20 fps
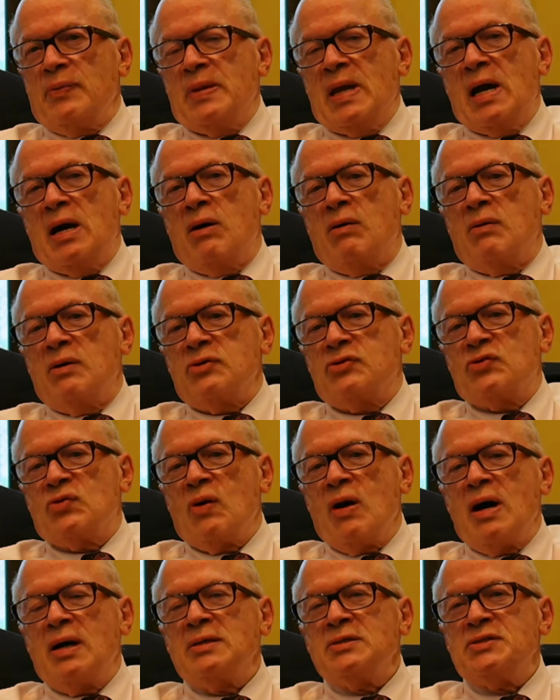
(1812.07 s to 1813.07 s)
Now, a
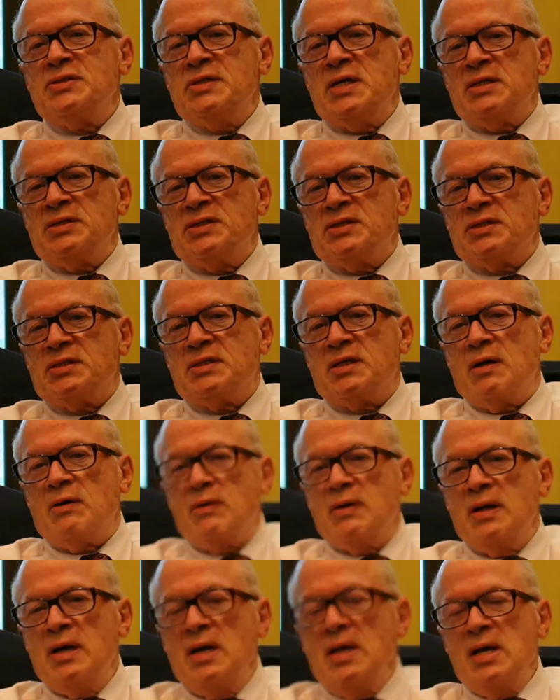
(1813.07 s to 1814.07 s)
trial is
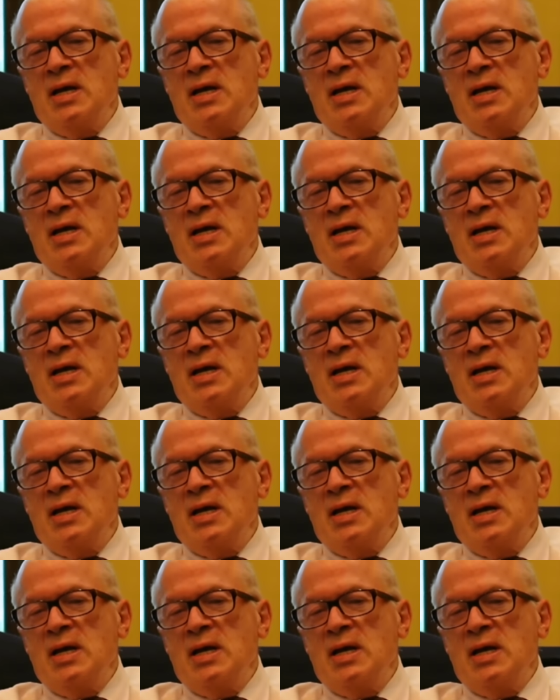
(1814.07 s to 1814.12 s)
necessary